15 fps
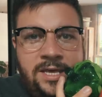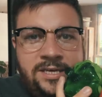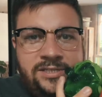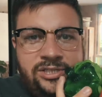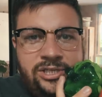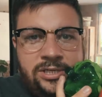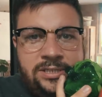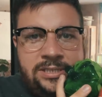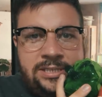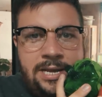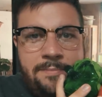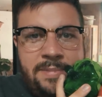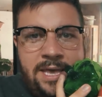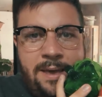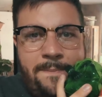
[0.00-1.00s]
There's just
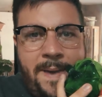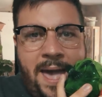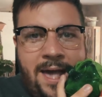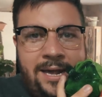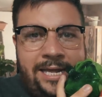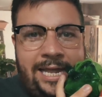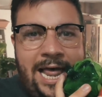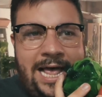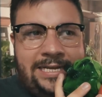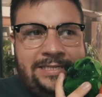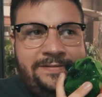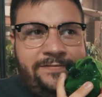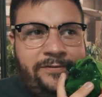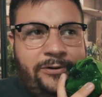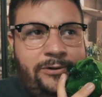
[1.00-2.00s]
something about glass
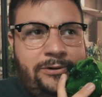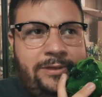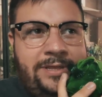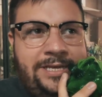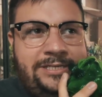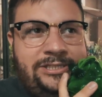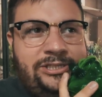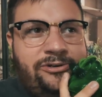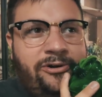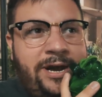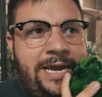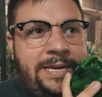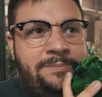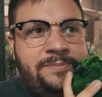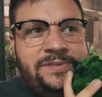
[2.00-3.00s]
fruit that
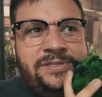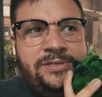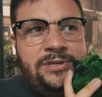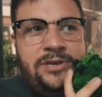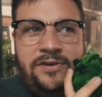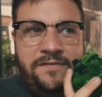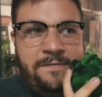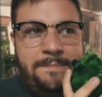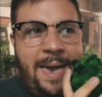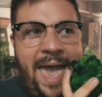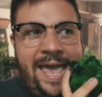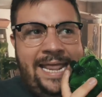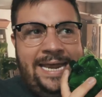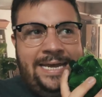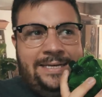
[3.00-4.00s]
screams, you've
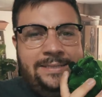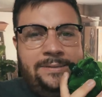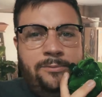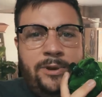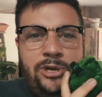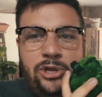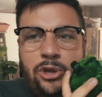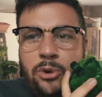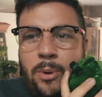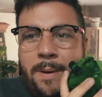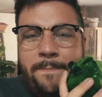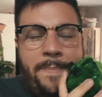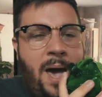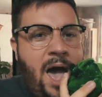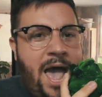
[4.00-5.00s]
made it. When you
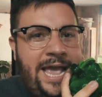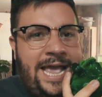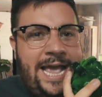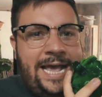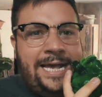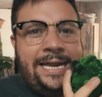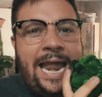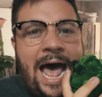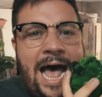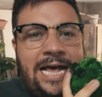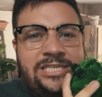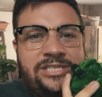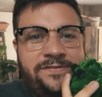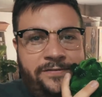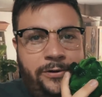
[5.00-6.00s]
are buying
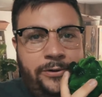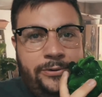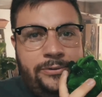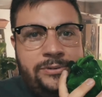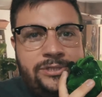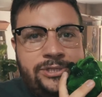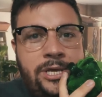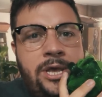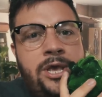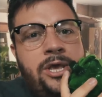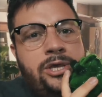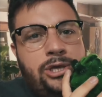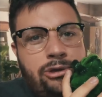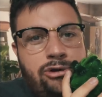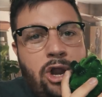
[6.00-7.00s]
glass fruit,
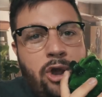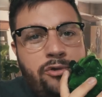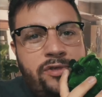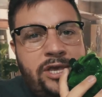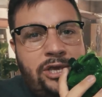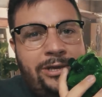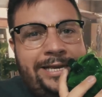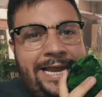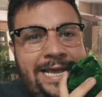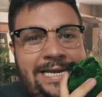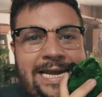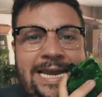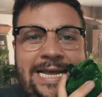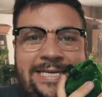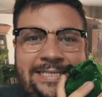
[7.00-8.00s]
you know that you lead
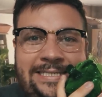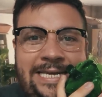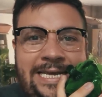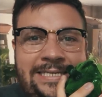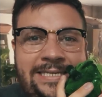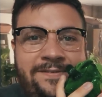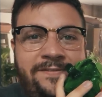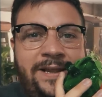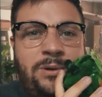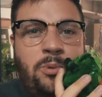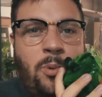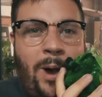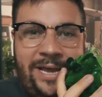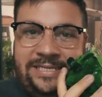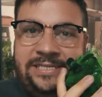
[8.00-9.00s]
an excessively
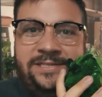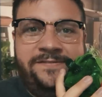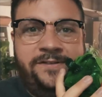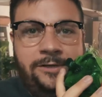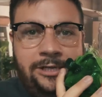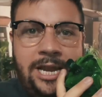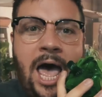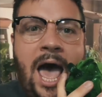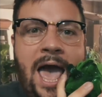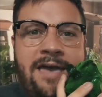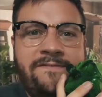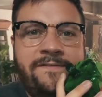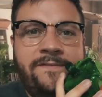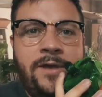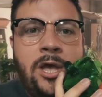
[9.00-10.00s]
wasteful
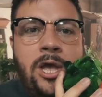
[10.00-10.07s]
life.